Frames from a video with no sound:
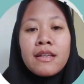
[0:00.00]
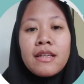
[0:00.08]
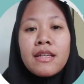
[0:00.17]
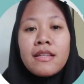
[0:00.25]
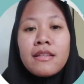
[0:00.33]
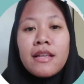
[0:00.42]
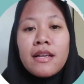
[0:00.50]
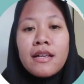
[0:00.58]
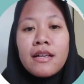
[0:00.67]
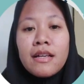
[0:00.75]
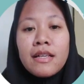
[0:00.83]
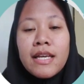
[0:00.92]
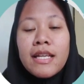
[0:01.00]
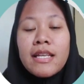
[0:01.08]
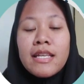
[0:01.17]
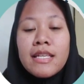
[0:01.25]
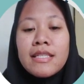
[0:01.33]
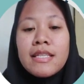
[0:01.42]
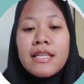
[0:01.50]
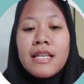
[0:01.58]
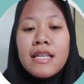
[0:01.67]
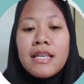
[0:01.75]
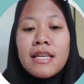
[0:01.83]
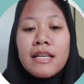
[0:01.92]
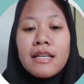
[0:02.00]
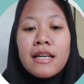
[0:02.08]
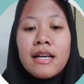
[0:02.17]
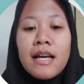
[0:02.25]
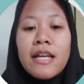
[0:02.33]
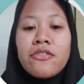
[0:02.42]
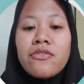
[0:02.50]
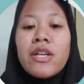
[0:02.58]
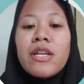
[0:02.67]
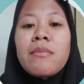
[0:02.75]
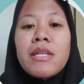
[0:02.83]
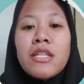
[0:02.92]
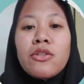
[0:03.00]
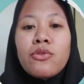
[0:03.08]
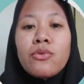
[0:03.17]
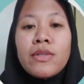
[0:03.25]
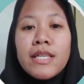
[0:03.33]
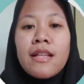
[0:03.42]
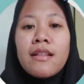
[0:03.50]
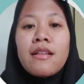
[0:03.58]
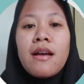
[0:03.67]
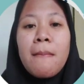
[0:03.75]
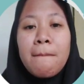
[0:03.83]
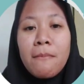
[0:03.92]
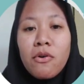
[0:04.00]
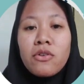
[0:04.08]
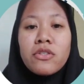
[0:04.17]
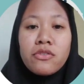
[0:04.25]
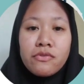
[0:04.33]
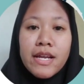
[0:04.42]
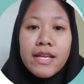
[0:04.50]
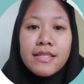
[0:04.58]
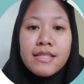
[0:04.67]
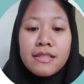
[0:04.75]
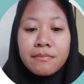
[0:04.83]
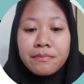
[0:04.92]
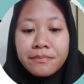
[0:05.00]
it can easily attract me to get more stress.